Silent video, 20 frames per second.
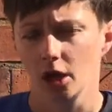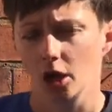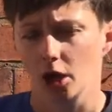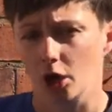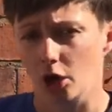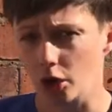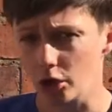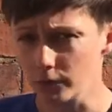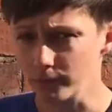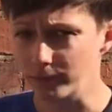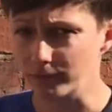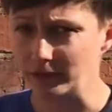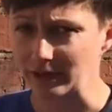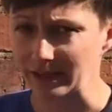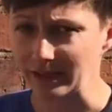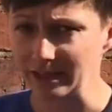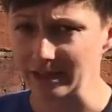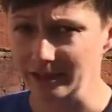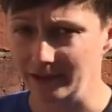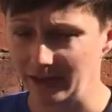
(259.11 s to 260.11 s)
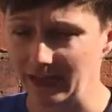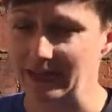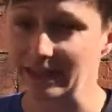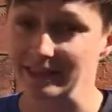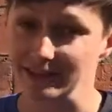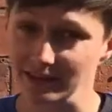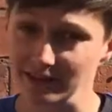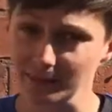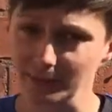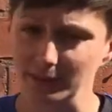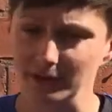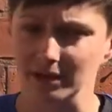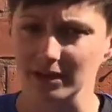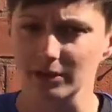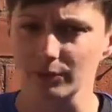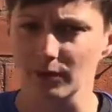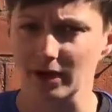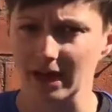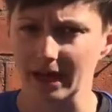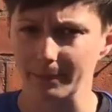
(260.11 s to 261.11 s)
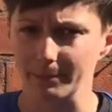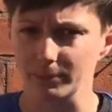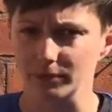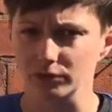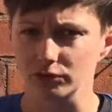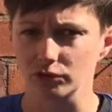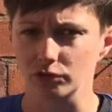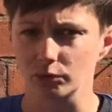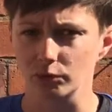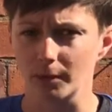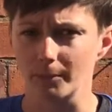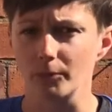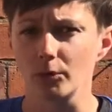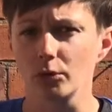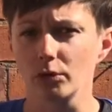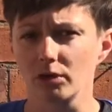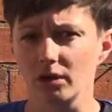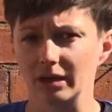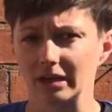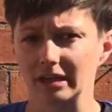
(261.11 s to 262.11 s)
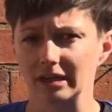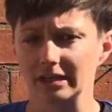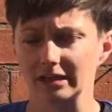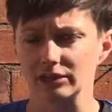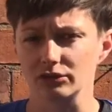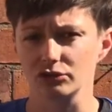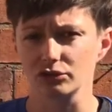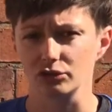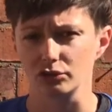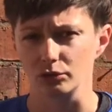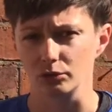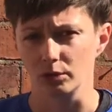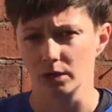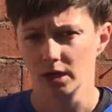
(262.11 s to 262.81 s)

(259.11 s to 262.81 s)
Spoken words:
hopefully, and typically what happens, you are more likely to